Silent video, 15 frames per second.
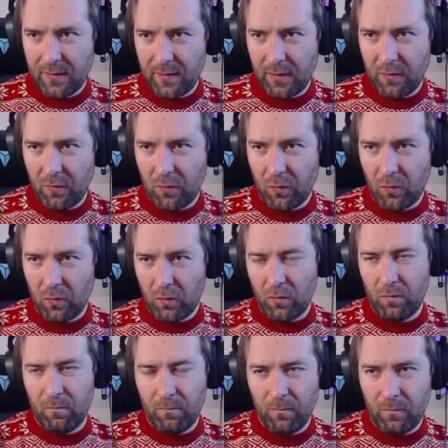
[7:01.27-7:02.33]
into
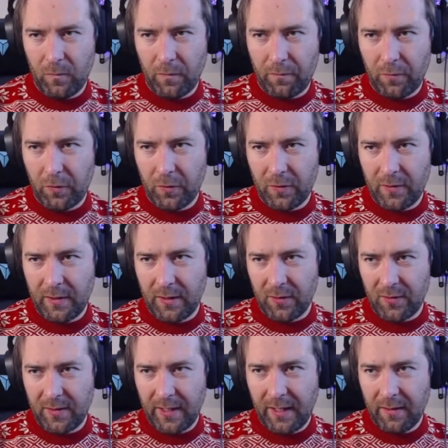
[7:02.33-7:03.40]
the first and the
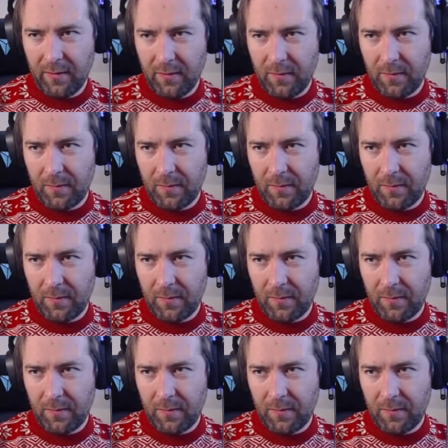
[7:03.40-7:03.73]
second.